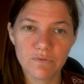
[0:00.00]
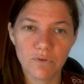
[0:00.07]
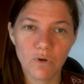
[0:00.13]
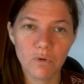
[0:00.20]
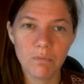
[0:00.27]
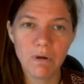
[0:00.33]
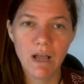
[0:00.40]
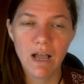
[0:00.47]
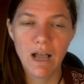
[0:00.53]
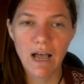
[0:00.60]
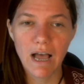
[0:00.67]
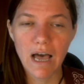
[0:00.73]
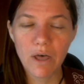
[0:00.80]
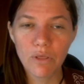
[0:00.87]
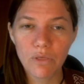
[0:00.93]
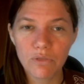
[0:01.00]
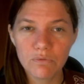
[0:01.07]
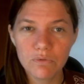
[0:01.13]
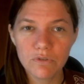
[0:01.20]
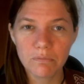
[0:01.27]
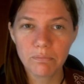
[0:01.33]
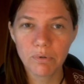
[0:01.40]
form, how
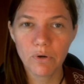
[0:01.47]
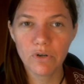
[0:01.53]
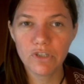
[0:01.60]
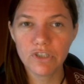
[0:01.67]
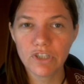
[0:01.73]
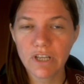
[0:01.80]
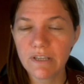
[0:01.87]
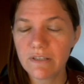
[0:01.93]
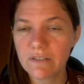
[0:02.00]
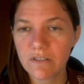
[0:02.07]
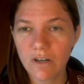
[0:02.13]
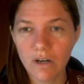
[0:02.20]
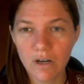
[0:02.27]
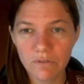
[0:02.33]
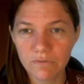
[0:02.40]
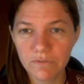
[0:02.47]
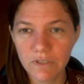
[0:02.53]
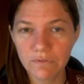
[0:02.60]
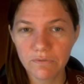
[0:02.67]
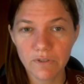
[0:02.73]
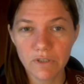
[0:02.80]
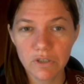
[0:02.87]
through the purchase of
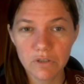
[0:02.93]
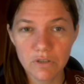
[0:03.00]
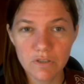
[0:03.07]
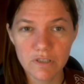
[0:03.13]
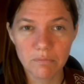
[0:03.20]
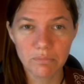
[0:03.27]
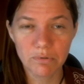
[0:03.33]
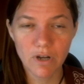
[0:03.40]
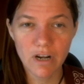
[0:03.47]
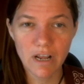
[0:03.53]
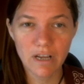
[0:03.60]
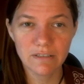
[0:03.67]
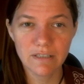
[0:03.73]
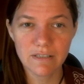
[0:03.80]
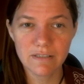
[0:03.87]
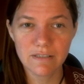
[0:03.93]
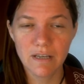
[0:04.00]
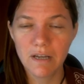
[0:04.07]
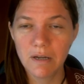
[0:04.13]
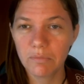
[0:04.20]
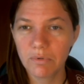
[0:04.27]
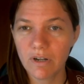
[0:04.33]
different goods and products,
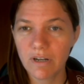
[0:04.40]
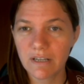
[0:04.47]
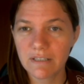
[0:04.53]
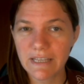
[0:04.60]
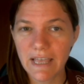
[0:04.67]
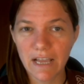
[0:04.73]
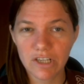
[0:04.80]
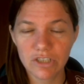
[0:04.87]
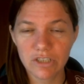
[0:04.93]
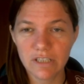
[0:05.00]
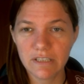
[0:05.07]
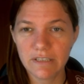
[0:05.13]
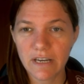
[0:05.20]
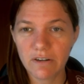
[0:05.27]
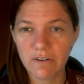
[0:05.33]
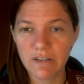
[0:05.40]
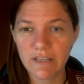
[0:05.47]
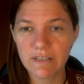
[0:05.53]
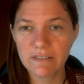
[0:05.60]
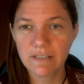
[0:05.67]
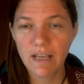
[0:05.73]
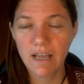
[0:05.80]
actually there
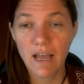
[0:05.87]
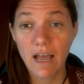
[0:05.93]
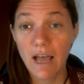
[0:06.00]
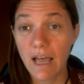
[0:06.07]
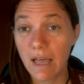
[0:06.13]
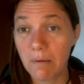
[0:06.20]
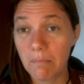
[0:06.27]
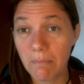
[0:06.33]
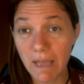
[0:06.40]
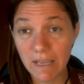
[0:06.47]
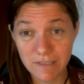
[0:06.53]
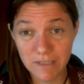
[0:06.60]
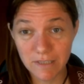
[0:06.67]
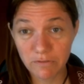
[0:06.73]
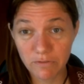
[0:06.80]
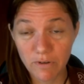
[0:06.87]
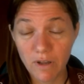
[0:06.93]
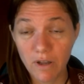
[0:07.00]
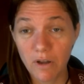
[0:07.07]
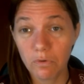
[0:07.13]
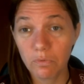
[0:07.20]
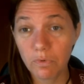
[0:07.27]
is a massive
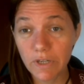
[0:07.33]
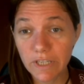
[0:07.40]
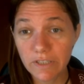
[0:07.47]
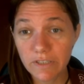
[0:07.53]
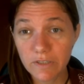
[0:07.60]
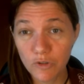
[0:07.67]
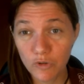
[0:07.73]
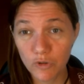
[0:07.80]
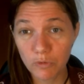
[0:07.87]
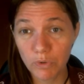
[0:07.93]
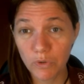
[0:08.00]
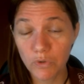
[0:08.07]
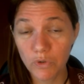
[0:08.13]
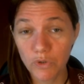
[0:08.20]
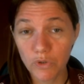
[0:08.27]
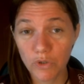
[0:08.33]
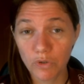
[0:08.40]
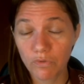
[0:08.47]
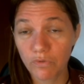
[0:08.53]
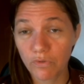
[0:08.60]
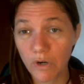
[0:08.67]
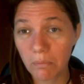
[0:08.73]
redistribution
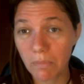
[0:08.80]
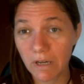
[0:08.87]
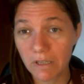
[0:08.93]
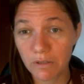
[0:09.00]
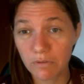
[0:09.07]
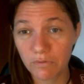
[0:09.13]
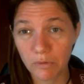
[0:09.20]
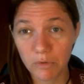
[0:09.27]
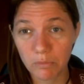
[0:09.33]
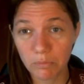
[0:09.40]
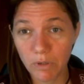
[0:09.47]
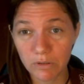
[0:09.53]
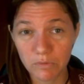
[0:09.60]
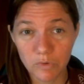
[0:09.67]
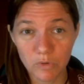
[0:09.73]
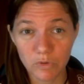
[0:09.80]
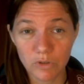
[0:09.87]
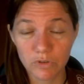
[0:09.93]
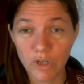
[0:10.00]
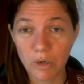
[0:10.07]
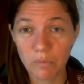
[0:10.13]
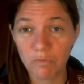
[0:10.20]
from money from the bottom to the
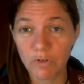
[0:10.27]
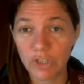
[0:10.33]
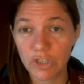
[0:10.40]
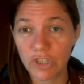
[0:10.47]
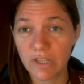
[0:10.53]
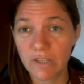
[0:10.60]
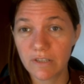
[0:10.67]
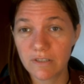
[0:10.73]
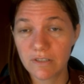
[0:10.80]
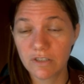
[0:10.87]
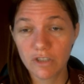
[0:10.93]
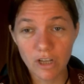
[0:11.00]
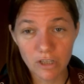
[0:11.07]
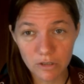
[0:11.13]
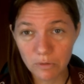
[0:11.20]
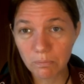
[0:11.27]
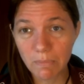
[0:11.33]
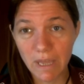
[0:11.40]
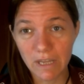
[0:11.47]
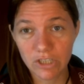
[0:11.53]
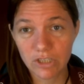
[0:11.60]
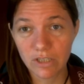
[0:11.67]
top, which is not
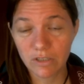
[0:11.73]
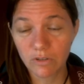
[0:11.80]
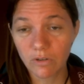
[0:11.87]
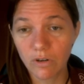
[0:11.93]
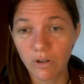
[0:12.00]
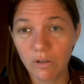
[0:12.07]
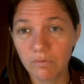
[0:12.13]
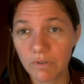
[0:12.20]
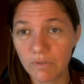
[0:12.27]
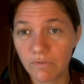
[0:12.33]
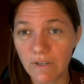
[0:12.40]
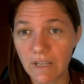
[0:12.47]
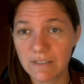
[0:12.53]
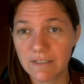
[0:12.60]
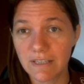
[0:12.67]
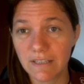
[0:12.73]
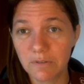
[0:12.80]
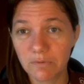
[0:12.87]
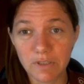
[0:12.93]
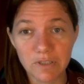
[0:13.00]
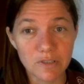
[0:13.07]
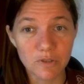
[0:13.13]
matched at all with, let's say, the
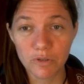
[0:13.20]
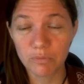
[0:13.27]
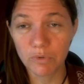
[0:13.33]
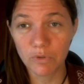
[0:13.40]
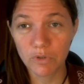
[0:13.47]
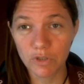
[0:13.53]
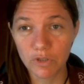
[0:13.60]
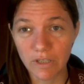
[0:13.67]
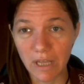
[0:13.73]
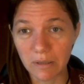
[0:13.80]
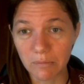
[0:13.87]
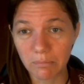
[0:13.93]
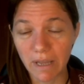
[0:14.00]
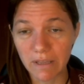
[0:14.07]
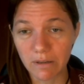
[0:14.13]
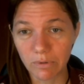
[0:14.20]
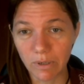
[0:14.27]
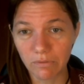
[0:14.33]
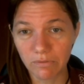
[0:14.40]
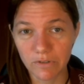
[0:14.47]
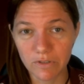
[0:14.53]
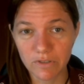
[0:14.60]
redistribution done by a
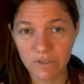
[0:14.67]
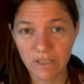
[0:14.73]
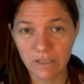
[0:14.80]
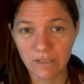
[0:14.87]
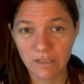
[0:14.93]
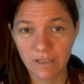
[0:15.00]
welfare state.